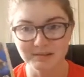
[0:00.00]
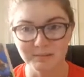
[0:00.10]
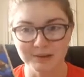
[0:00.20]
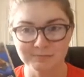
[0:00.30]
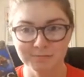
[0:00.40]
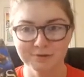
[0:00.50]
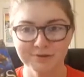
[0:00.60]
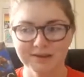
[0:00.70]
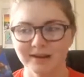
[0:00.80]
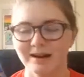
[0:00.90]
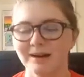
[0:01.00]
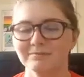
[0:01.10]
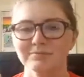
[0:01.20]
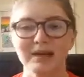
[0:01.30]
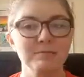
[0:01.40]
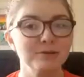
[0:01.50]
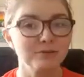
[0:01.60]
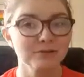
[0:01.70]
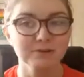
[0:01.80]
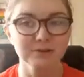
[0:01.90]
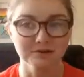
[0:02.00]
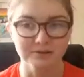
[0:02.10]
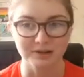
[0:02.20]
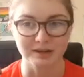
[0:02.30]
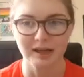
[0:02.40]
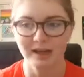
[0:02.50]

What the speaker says: about this book. Let me know your thoughts on it.